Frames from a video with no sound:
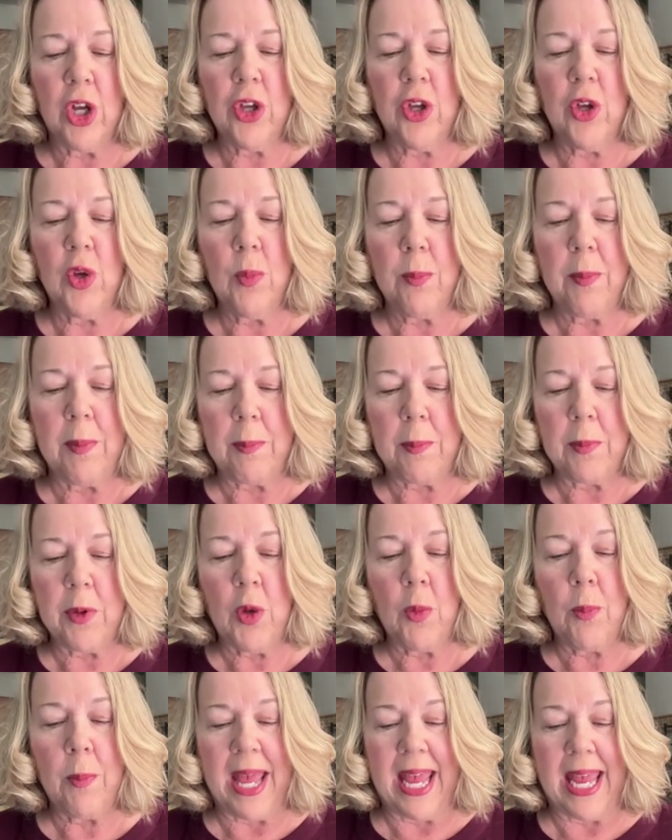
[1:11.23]

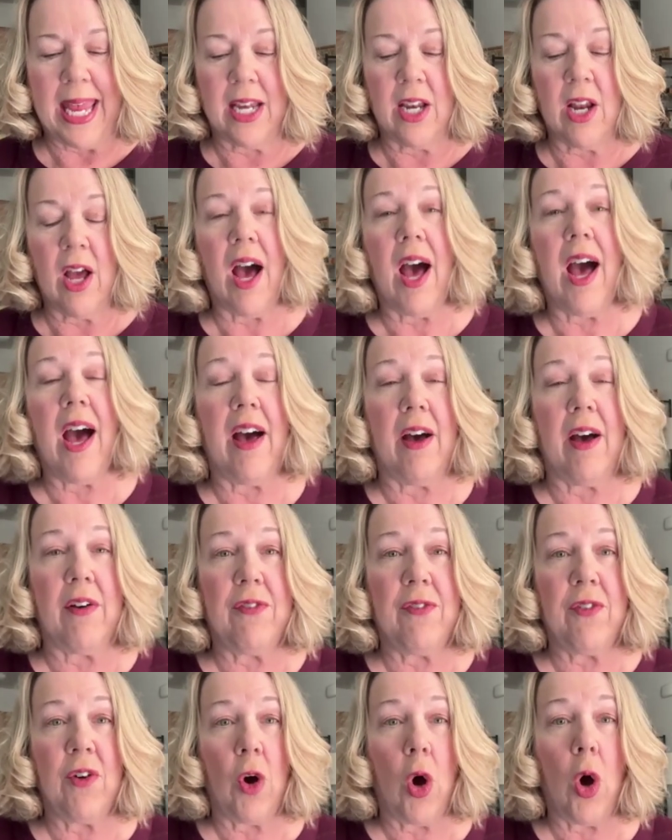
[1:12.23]
humain
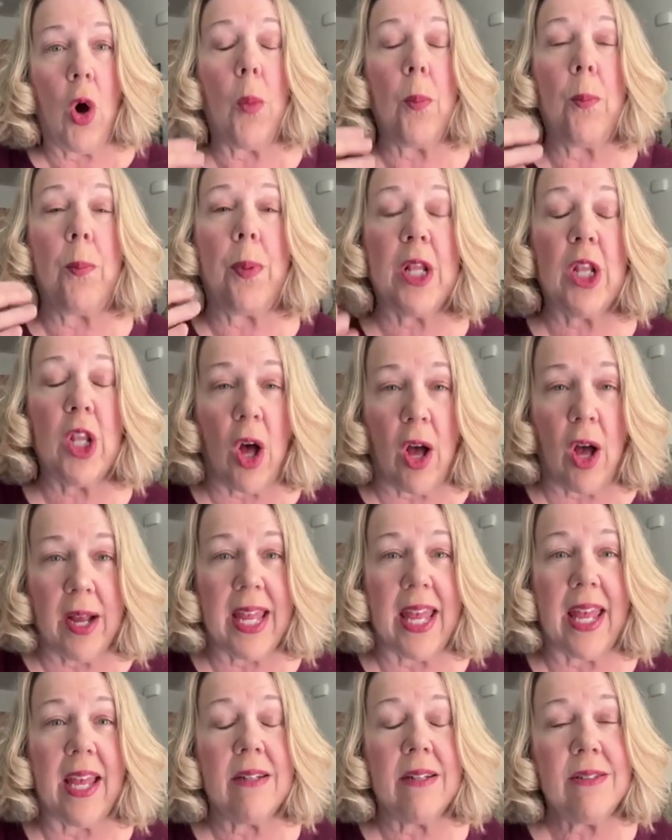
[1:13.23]
of
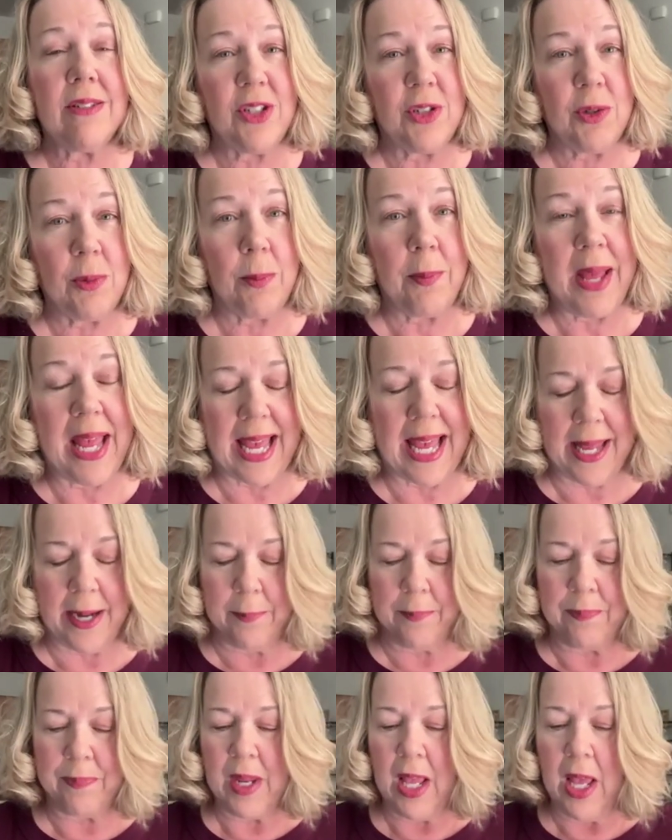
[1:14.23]
belonging to
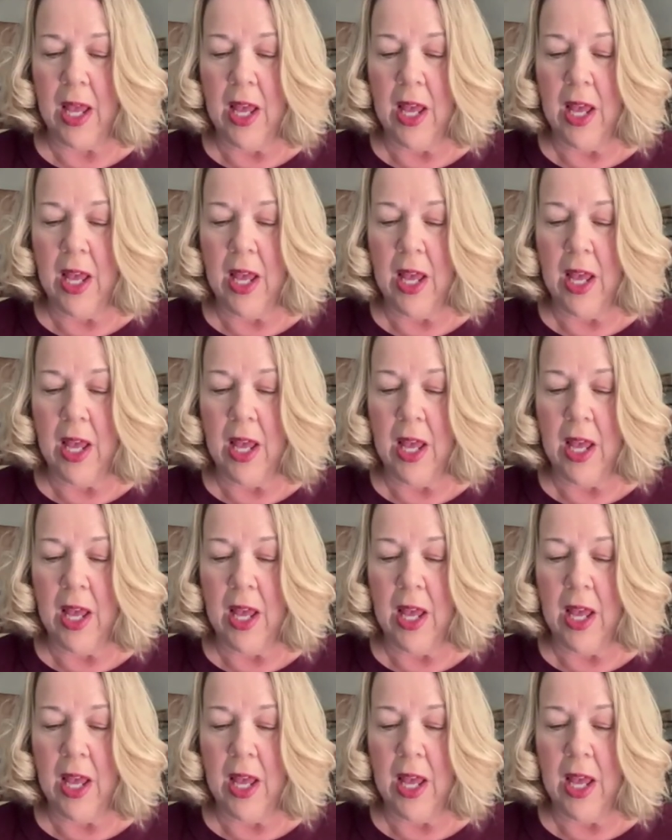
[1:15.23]
man.